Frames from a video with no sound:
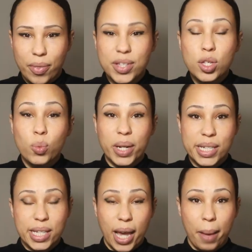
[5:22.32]
And this is what I
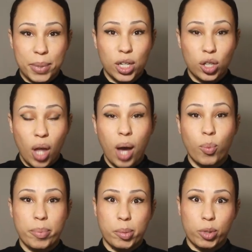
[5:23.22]
see happening a lot
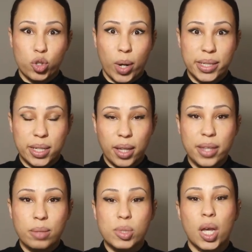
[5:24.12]
when people are trying to
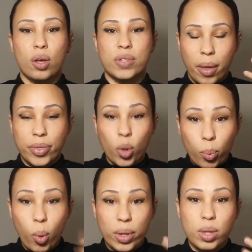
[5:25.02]
light themselves. They'll
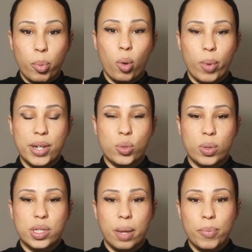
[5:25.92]
point the bulb right
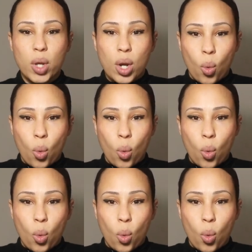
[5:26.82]
toward them.